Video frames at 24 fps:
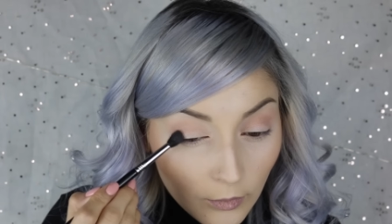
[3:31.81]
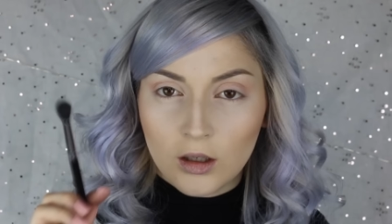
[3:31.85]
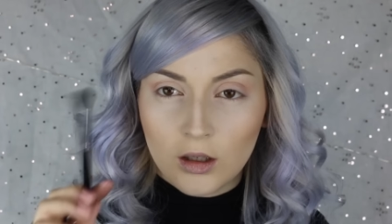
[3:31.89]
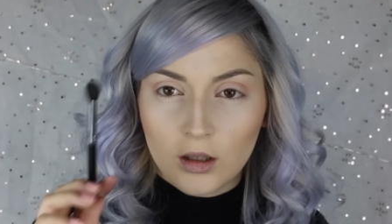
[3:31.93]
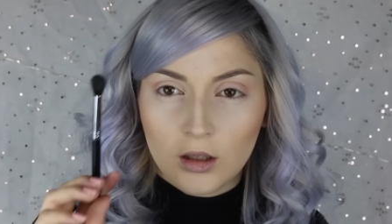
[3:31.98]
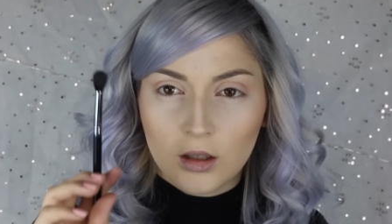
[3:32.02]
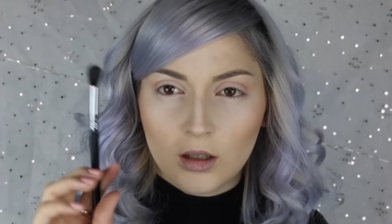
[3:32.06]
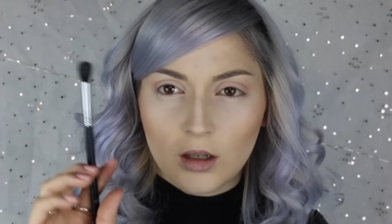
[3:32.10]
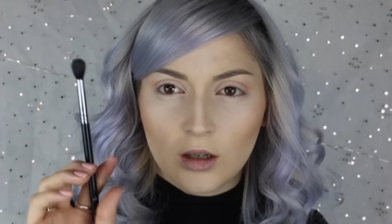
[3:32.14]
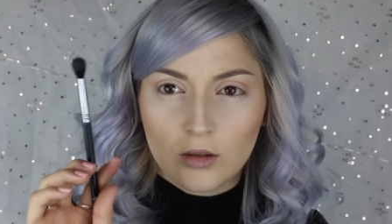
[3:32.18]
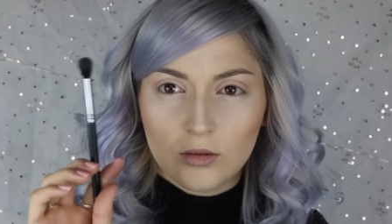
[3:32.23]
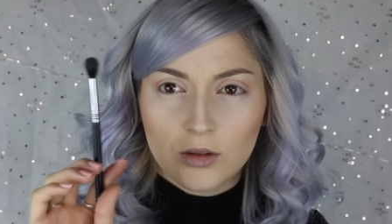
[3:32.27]

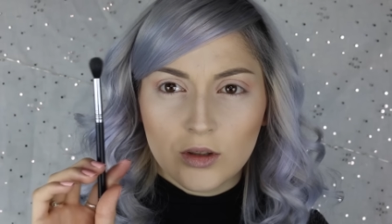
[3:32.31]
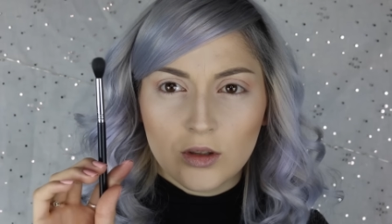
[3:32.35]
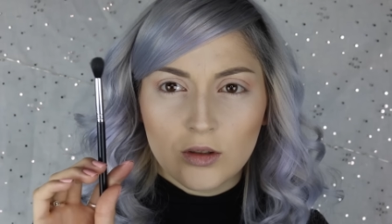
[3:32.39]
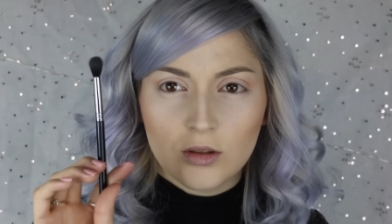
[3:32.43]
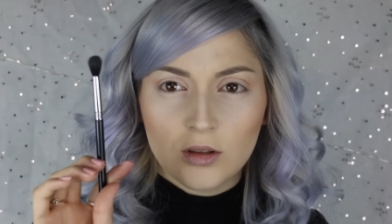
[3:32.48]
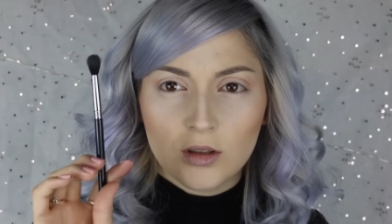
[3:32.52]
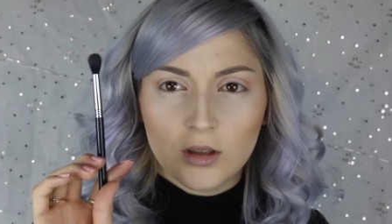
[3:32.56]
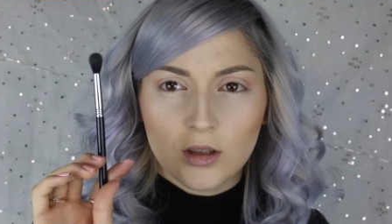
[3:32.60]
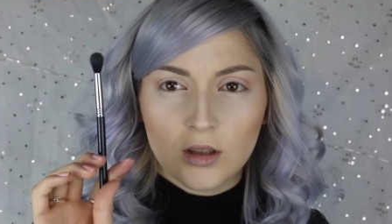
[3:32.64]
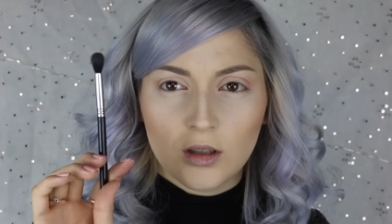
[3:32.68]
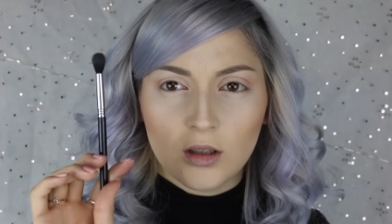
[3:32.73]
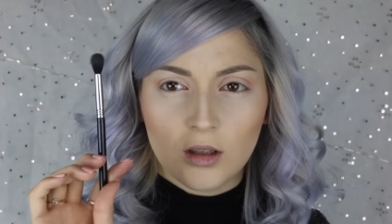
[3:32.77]
And I was
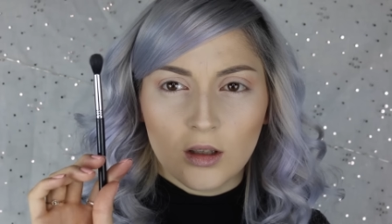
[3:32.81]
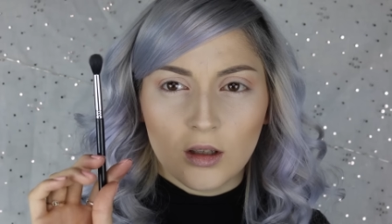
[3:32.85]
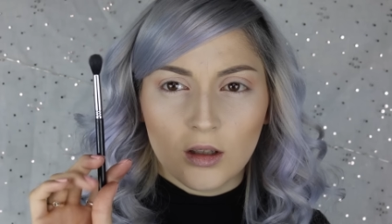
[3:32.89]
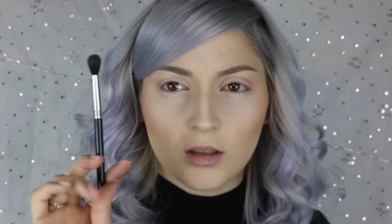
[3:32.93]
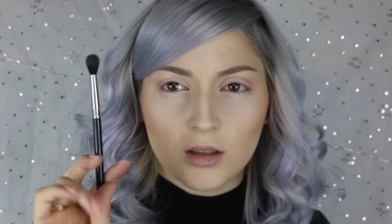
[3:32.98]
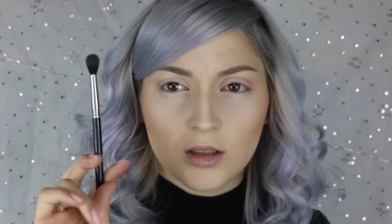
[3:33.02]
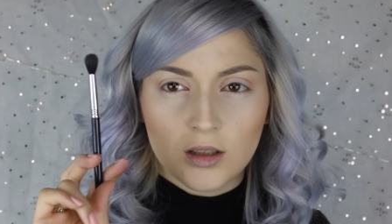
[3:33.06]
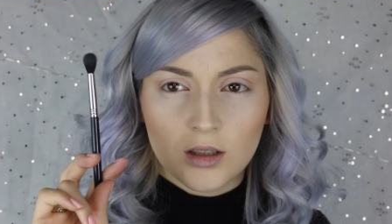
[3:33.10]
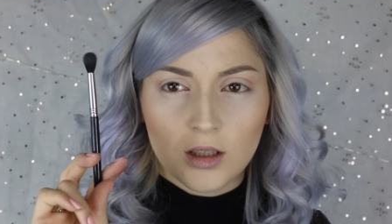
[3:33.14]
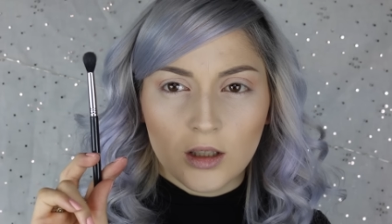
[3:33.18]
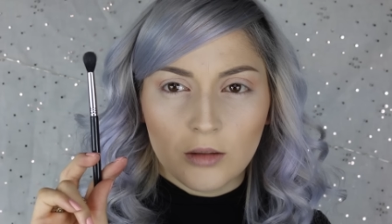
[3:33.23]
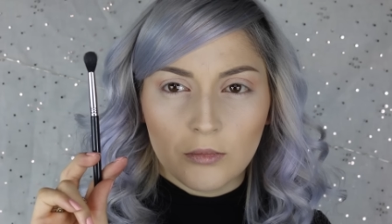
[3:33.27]
using the
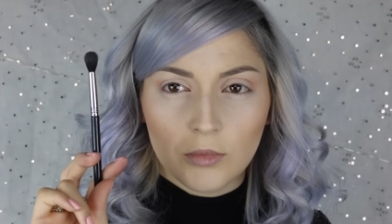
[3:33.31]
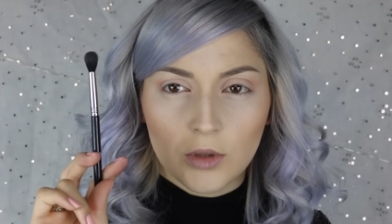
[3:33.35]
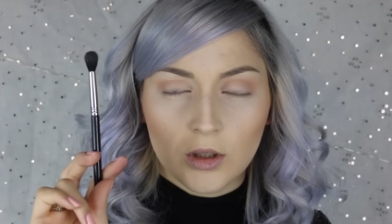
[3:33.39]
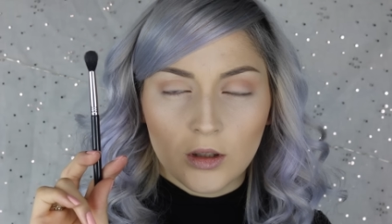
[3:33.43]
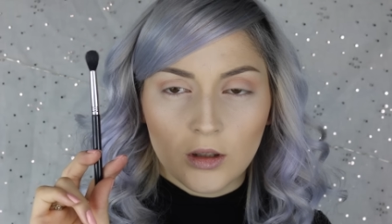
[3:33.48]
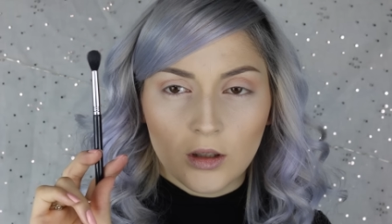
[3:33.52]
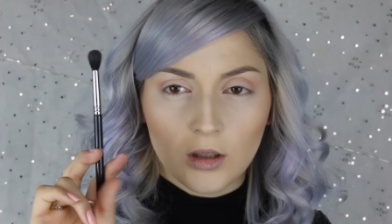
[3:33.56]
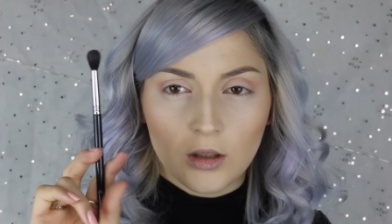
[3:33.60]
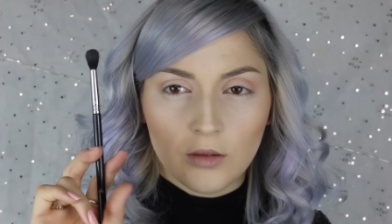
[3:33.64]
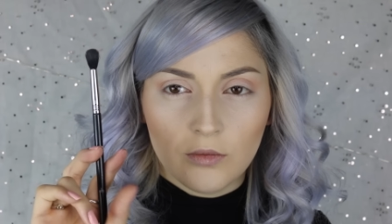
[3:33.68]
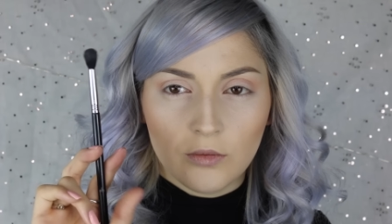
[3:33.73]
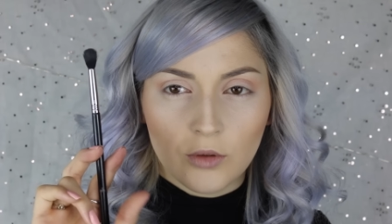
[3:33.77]

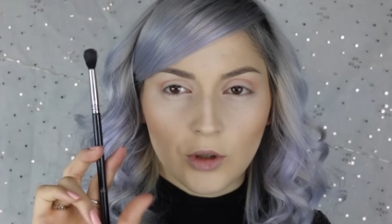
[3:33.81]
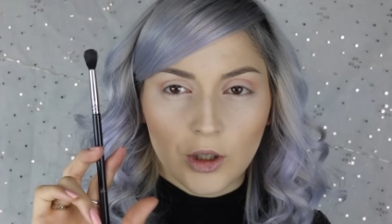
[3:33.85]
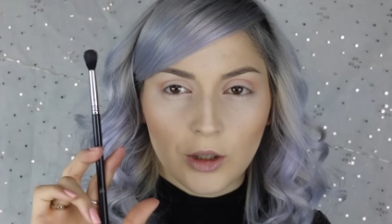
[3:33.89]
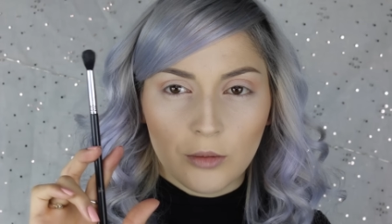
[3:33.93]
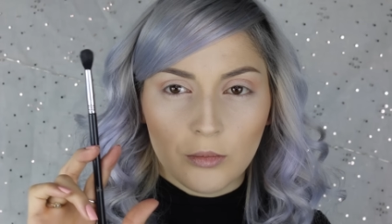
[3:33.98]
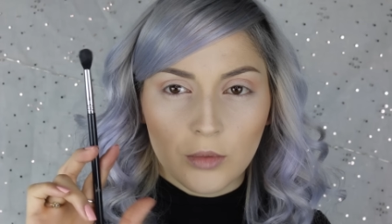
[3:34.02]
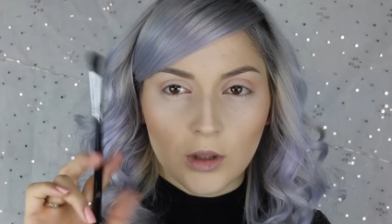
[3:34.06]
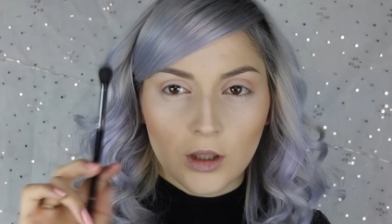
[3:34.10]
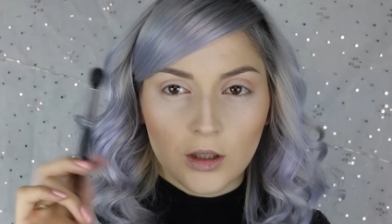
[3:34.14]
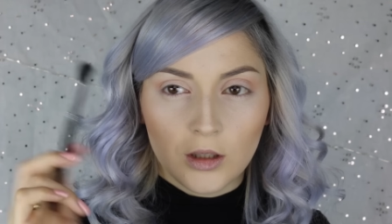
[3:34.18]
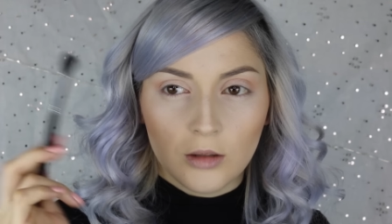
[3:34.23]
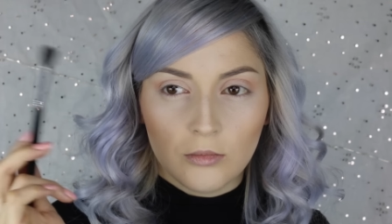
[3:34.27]
Sigma E forty
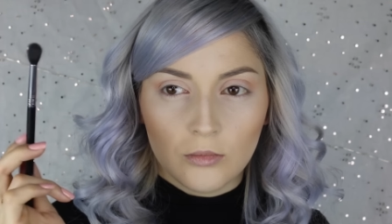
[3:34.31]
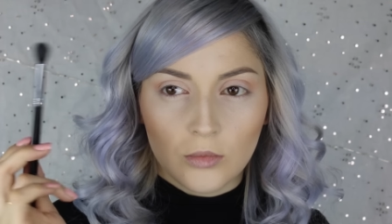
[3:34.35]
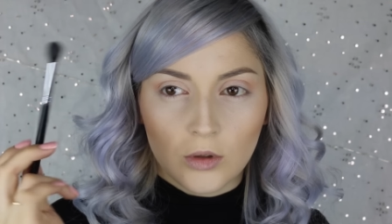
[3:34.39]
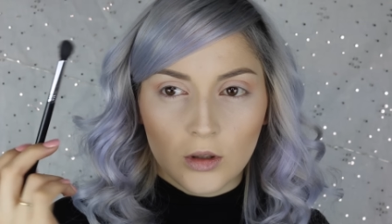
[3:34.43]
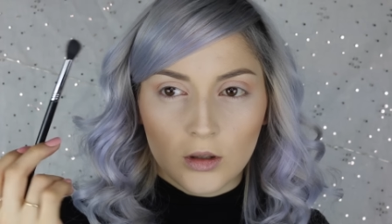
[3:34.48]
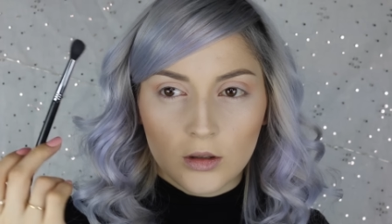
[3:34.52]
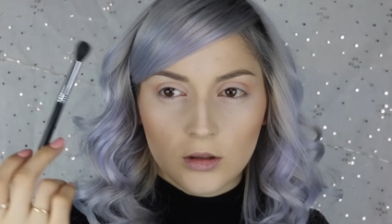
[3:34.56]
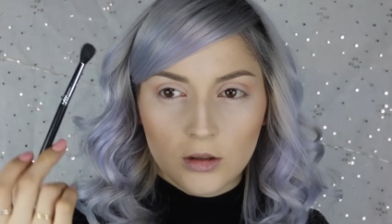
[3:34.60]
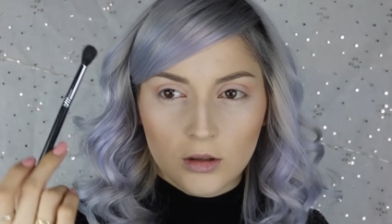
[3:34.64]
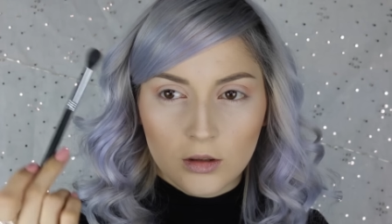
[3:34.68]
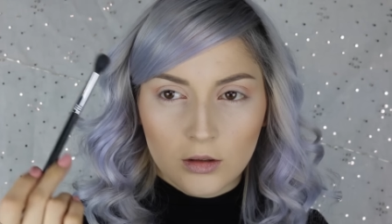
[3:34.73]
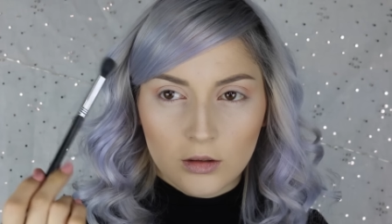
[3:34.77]
blending
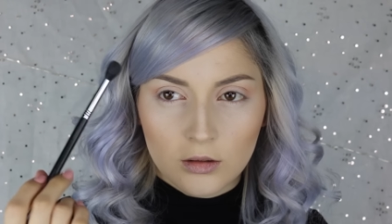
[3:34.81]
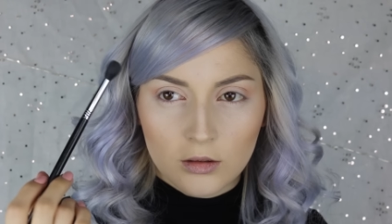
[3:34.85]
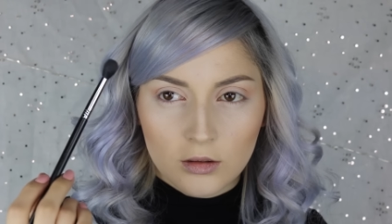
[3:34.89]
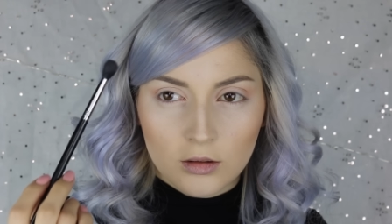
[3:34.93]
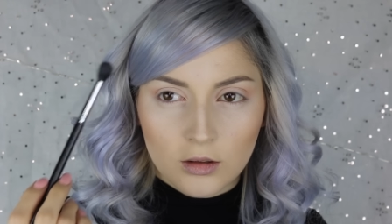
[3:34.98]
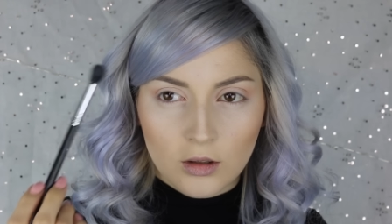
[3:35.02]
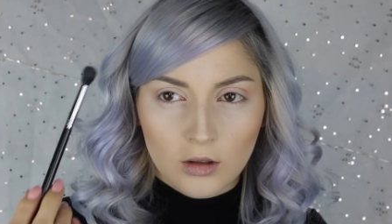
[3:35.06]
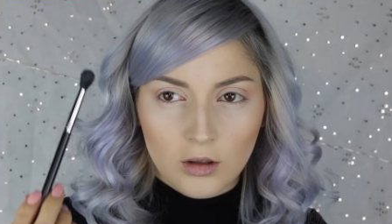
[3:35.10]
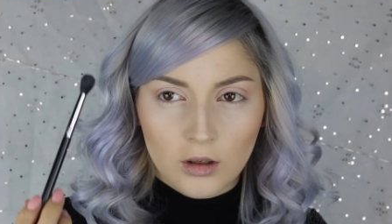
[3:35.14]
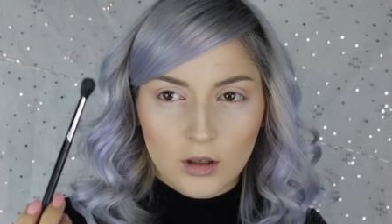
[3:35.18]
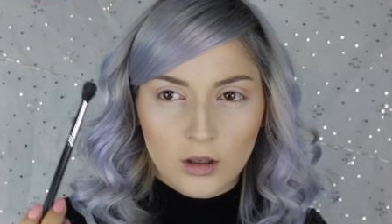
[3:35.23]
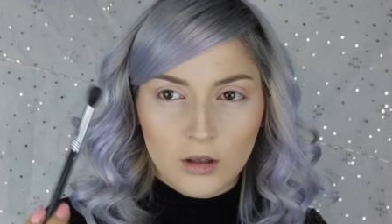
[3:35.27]
brush.
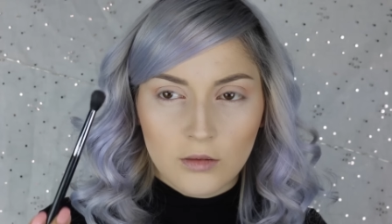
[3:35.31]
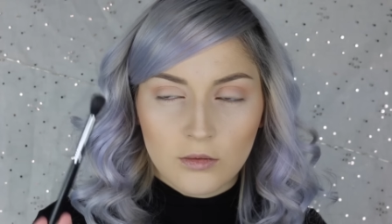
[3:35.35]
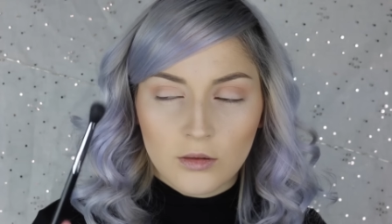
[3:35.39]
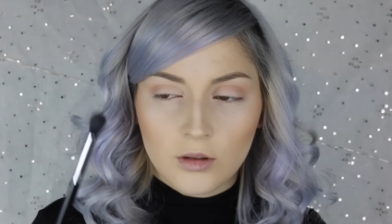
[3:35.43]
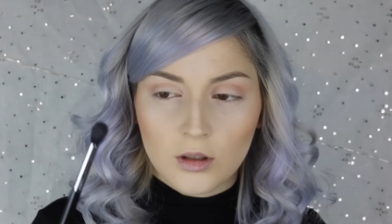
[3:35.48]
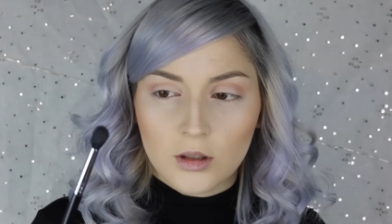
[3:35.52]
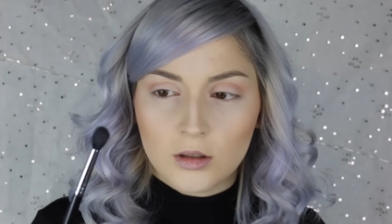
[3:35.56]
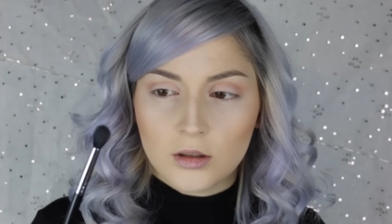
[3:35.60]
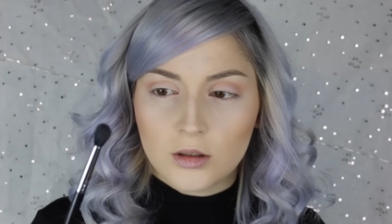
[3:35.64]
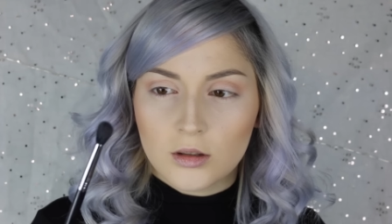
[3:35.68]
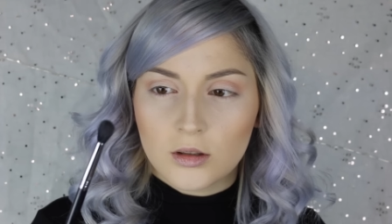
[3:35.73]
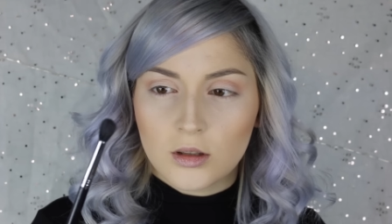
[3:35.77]
Sorry, I
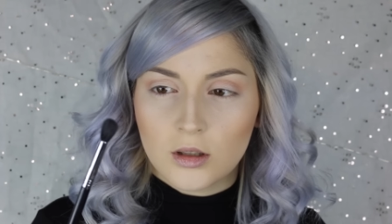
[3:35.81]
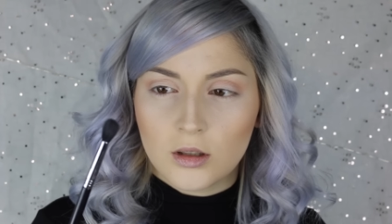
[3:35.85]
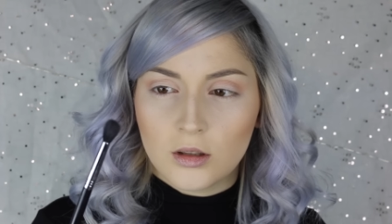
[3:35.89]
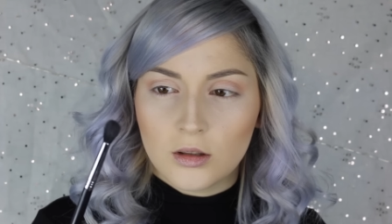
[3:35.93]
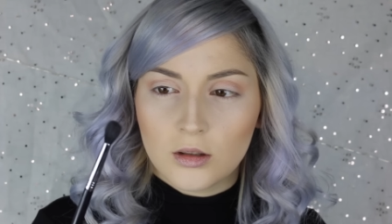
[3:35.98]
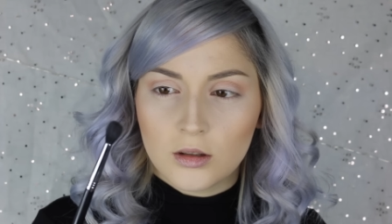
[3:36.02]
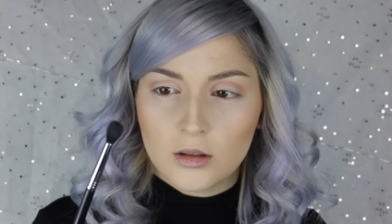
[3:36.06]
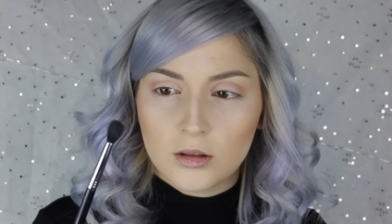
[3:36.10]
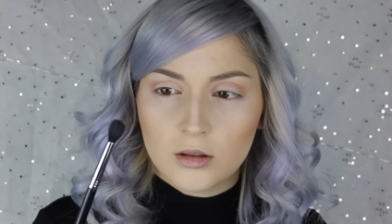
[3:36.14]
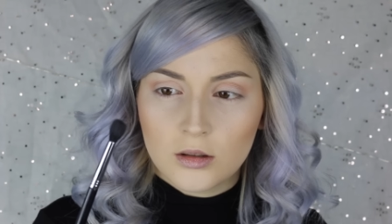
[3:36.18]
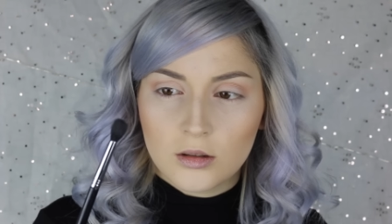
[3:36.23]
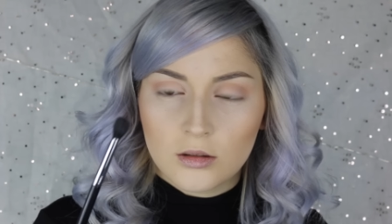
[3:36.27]
forgot to tell
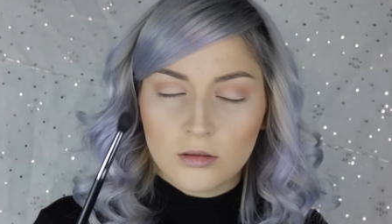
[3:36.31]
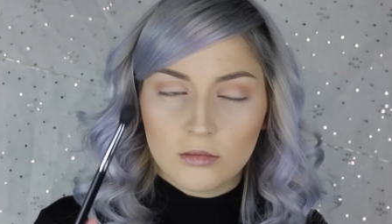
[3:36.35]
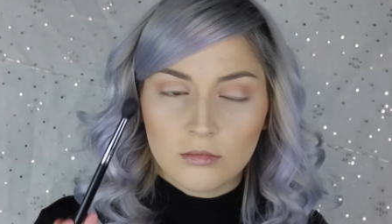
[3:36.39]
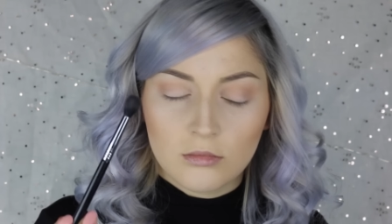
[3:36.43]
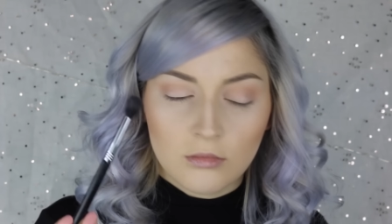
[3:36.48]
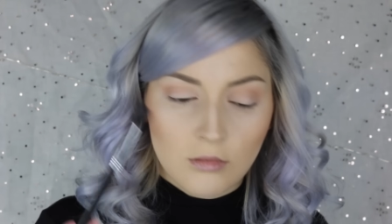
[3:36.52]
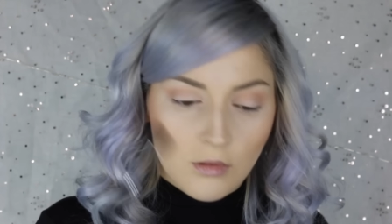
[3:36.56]
you guys.